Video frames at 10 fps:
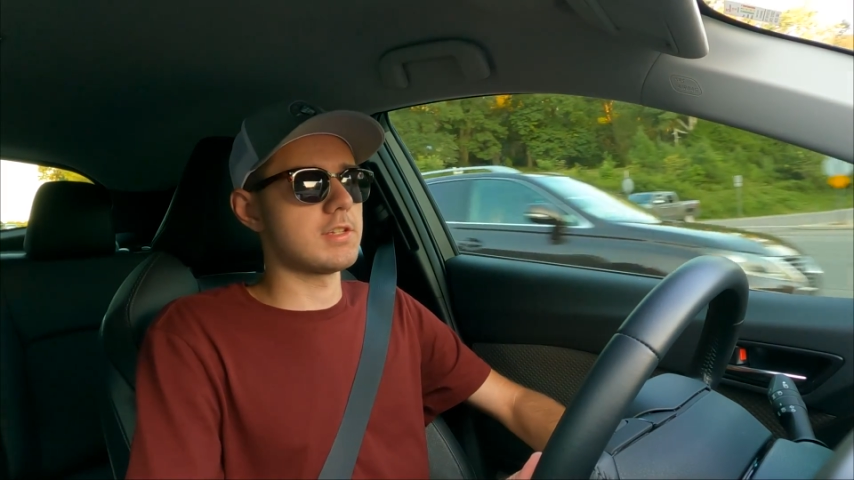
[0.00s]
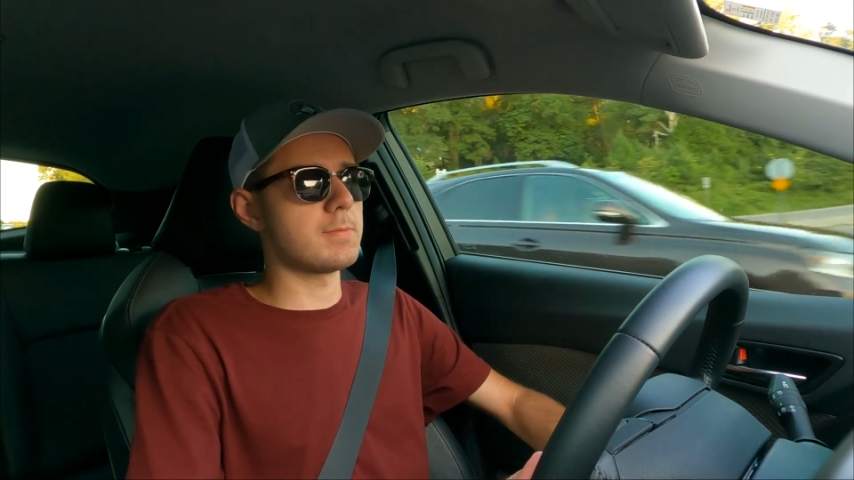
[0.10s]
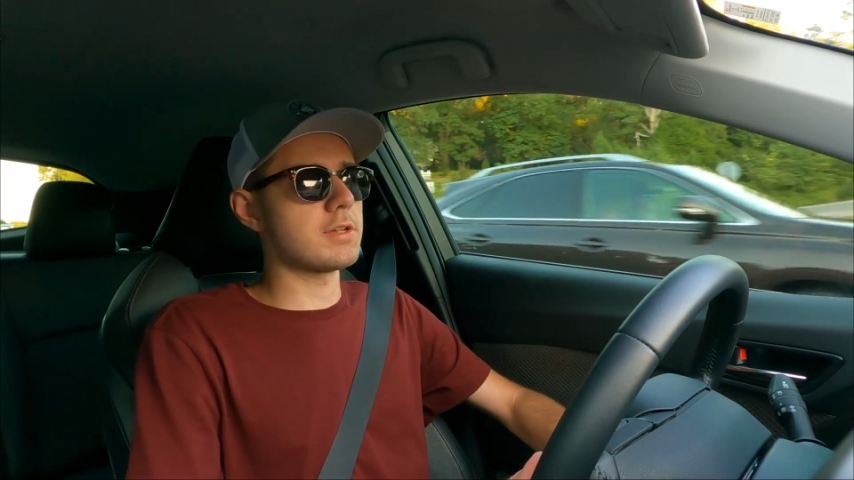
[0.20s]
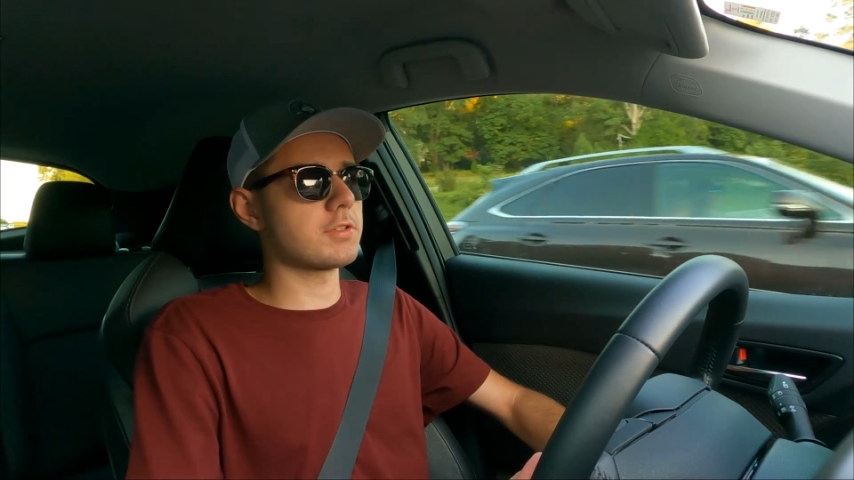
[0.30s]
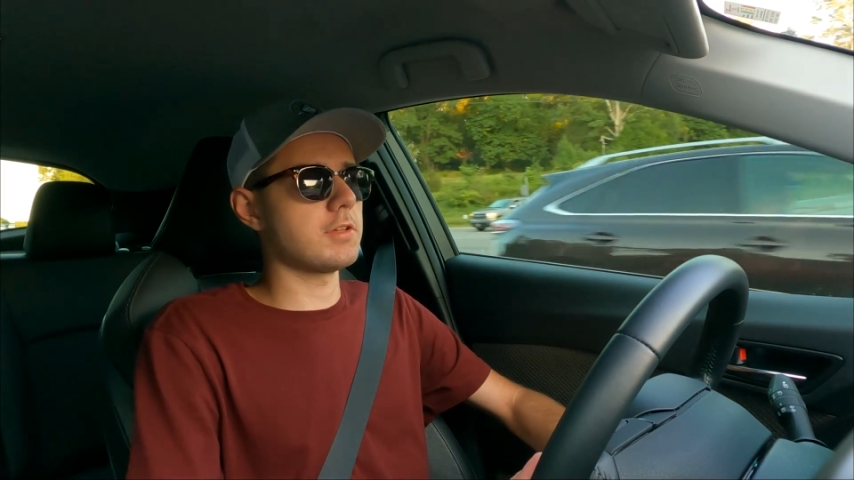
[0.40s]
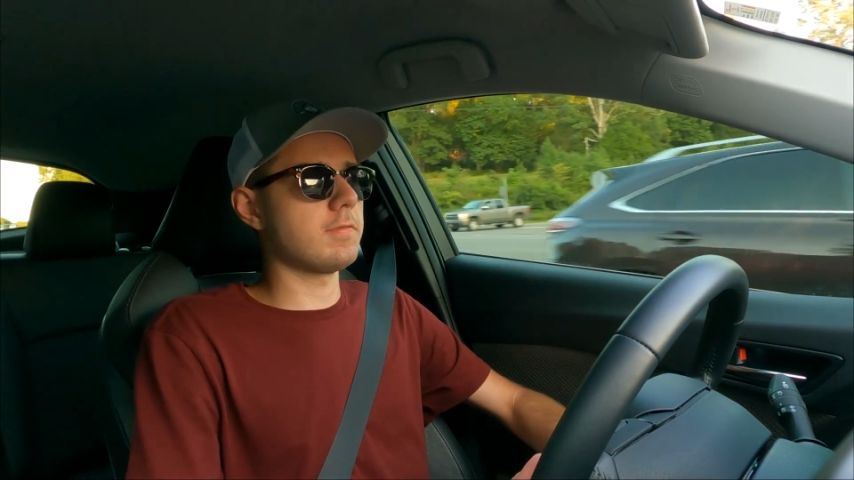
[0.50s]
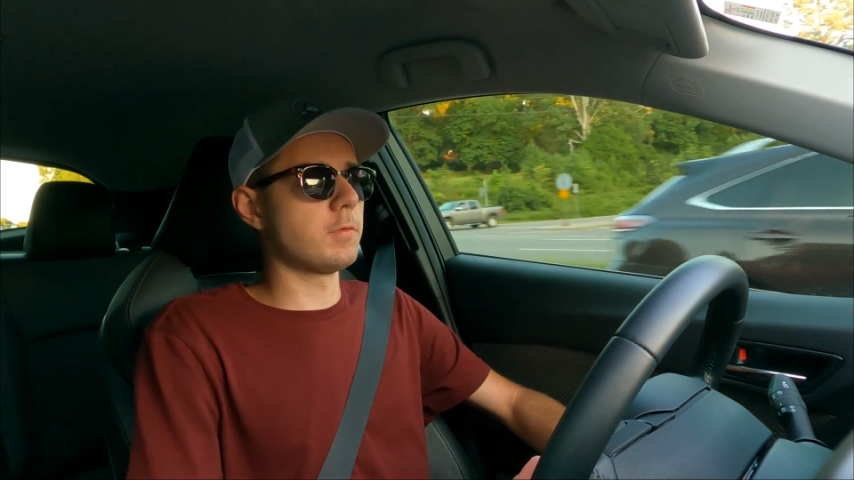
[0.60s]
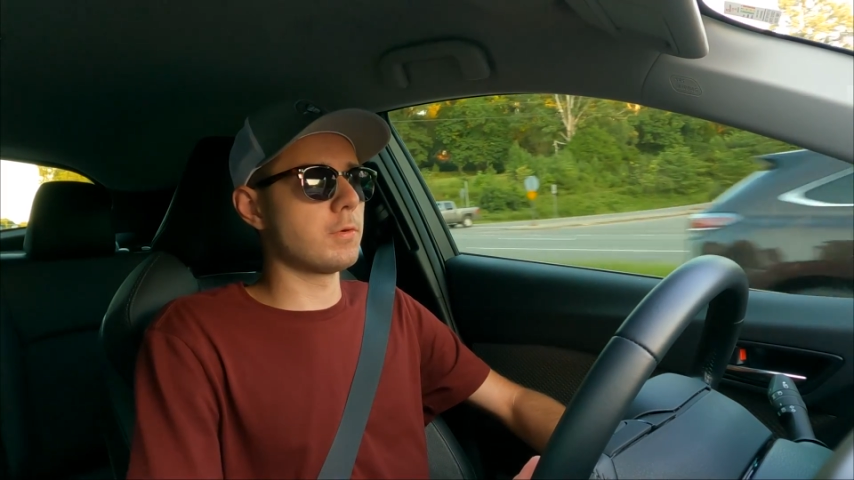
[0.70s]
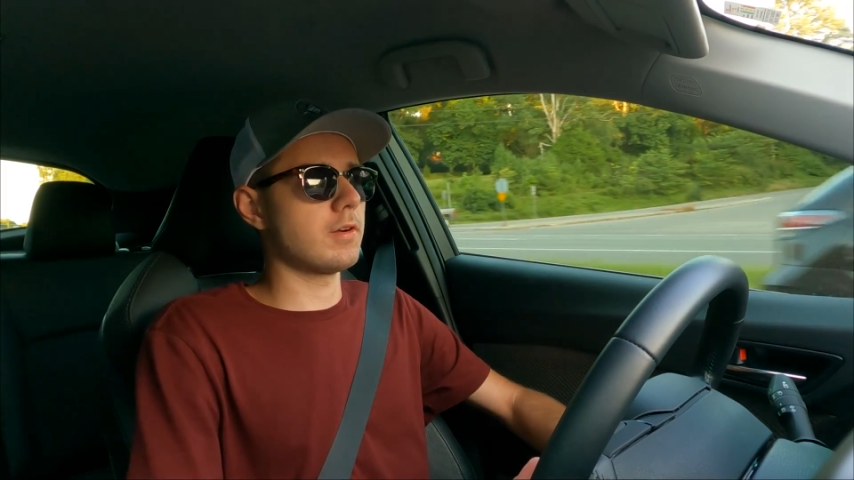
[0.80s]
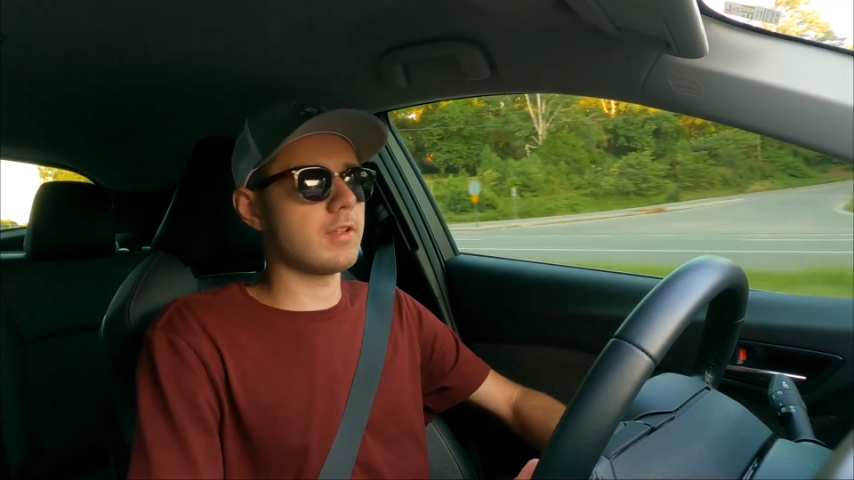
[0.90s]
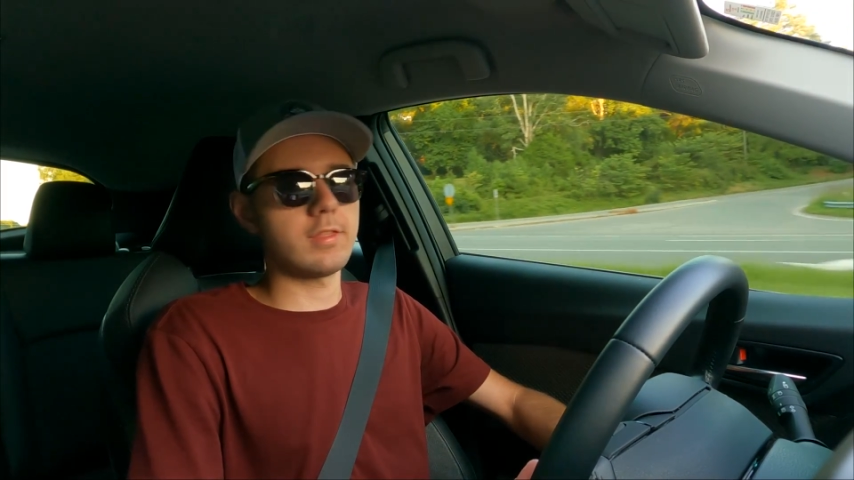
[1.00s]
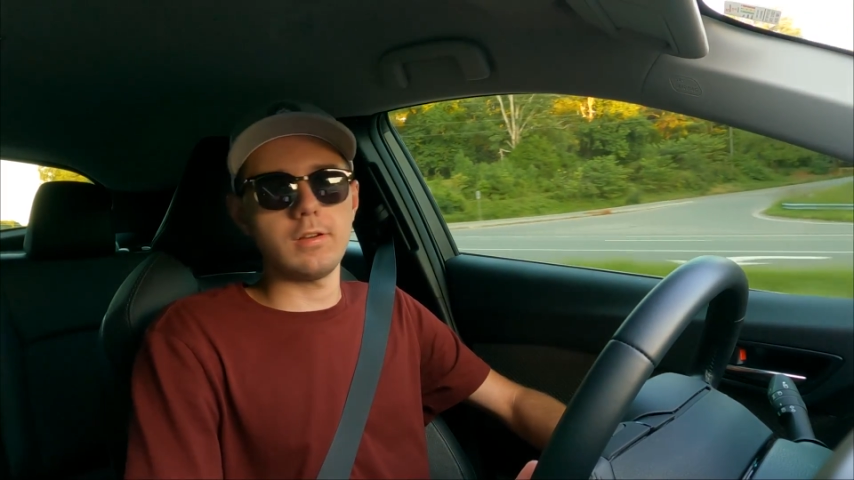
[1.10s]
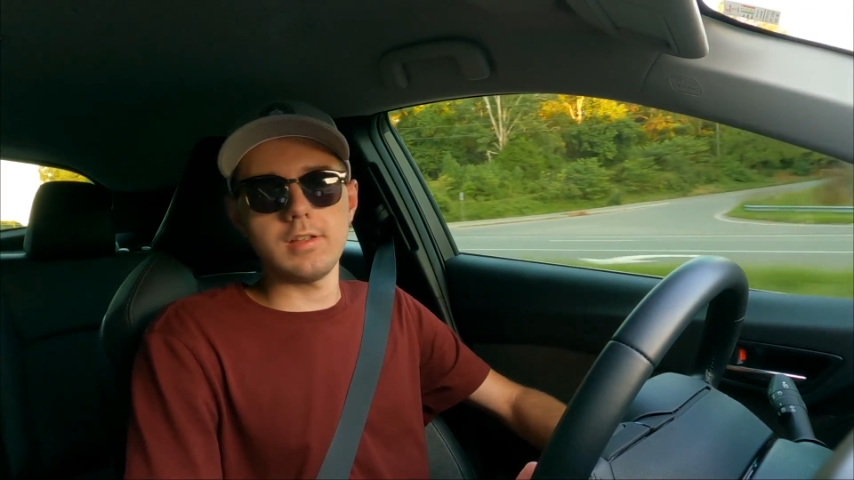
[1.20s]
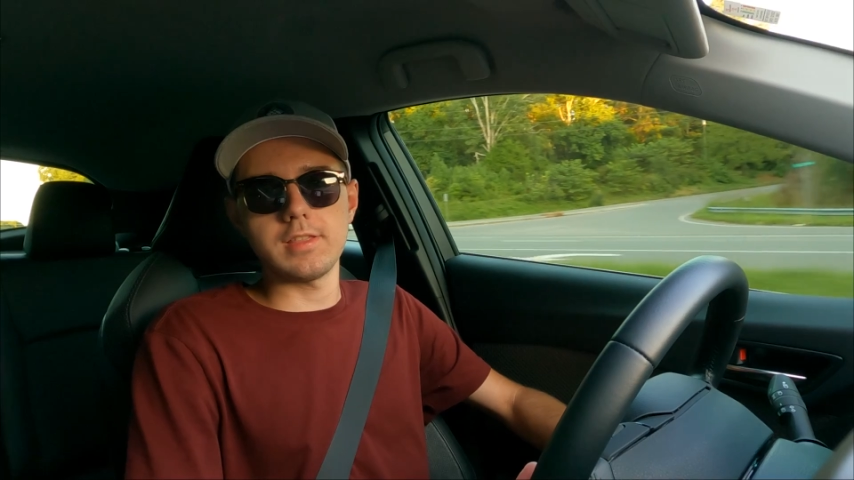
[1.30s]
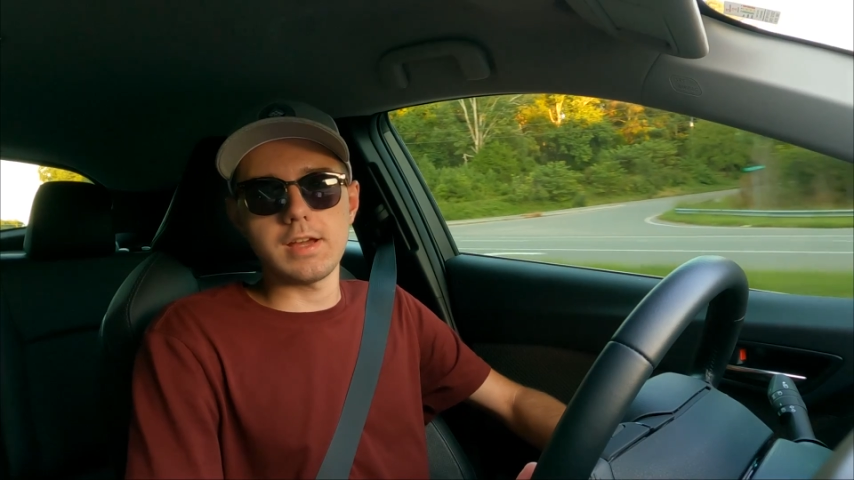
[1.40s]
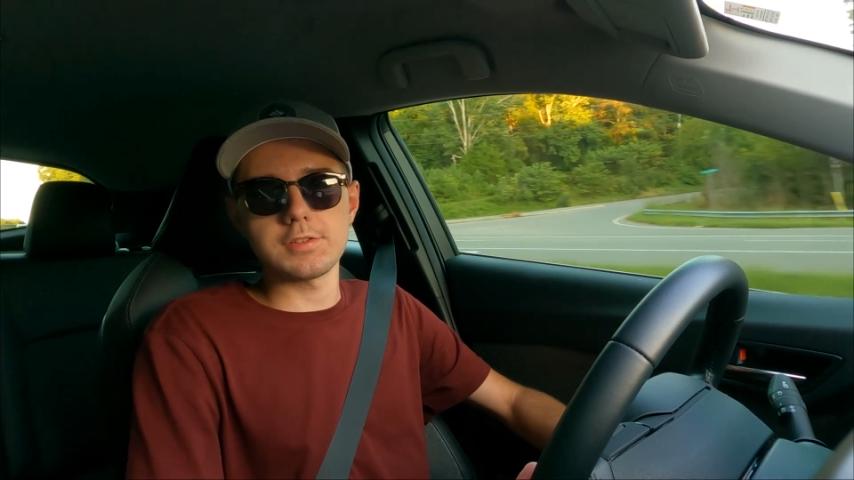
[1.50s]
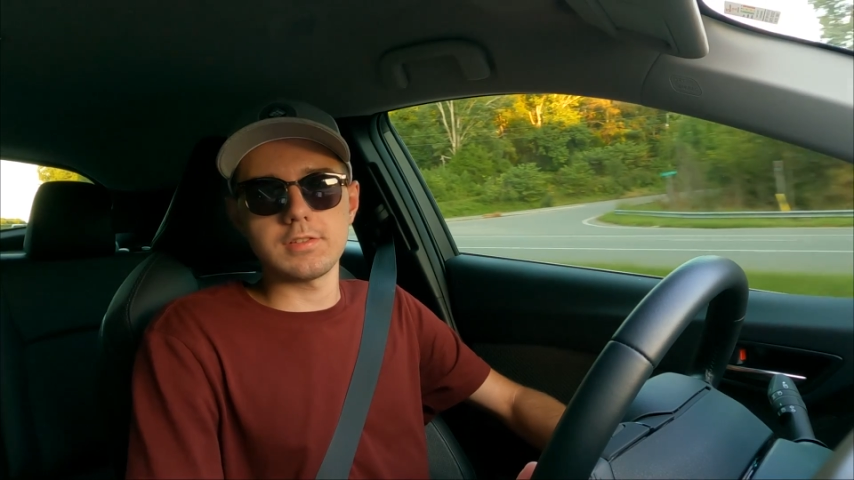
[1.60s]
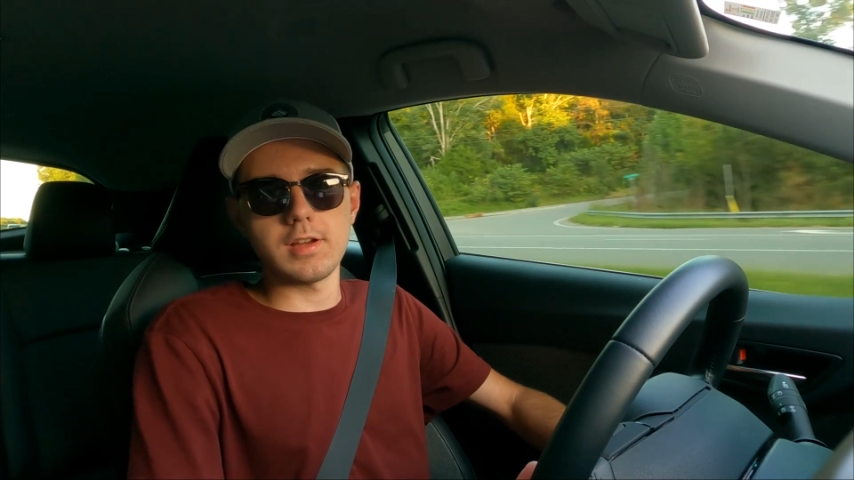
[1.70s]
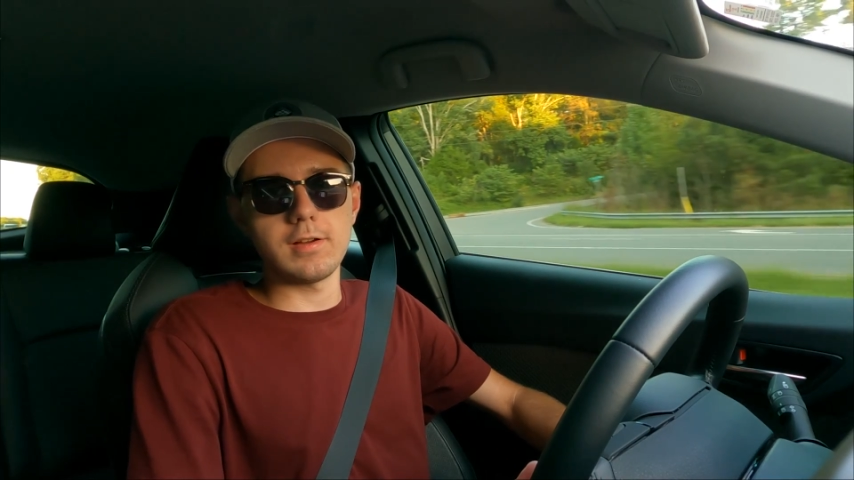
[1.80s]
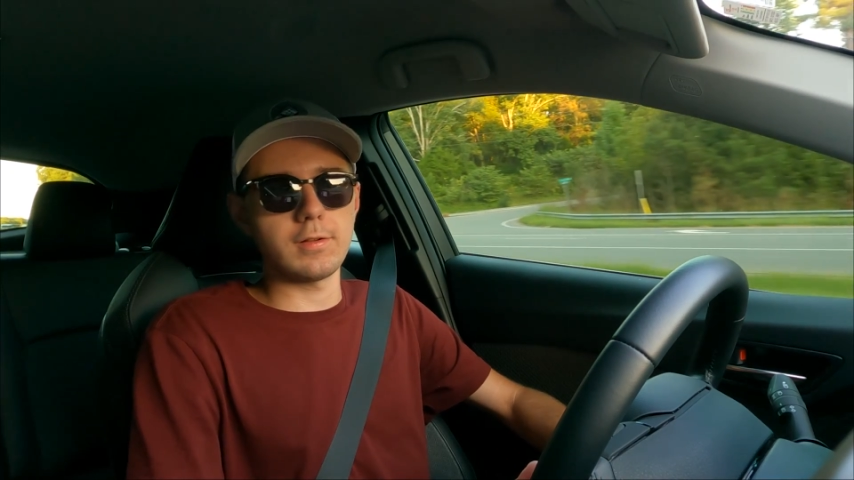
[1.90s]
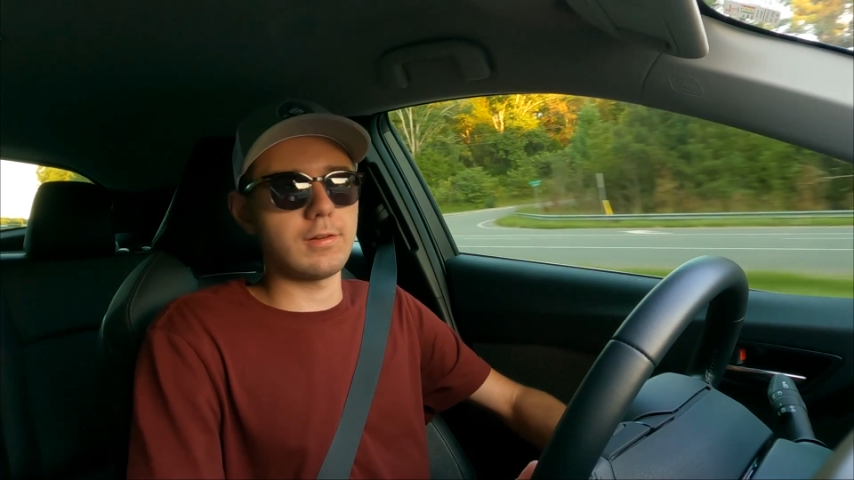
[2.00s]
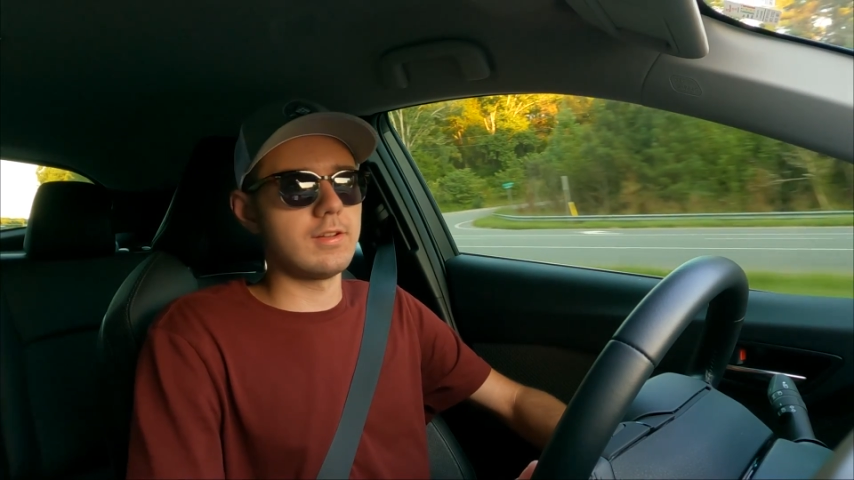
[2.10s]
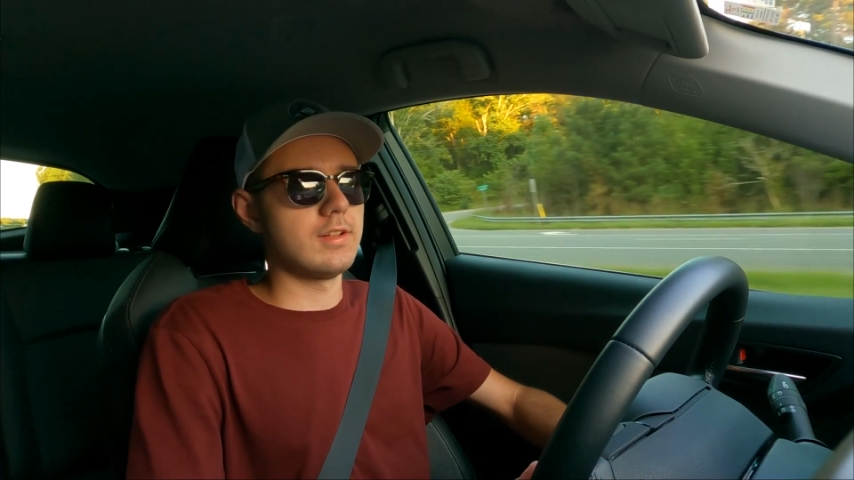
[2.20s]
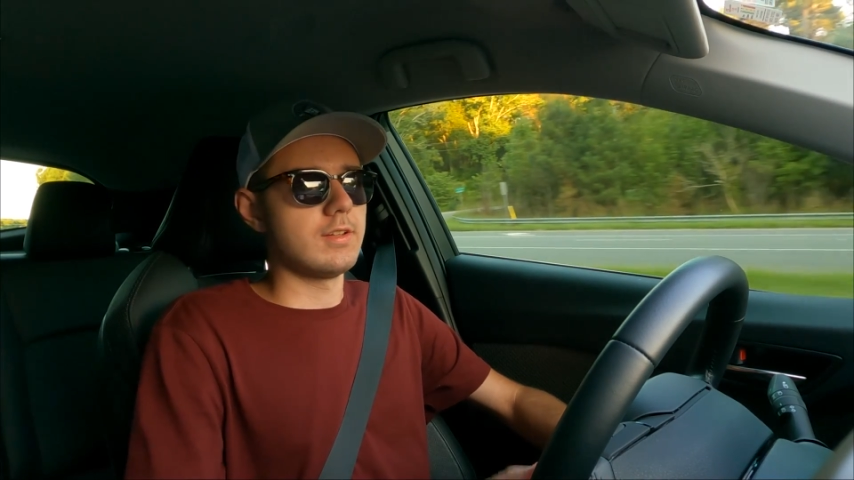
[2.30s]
especially for a $30,000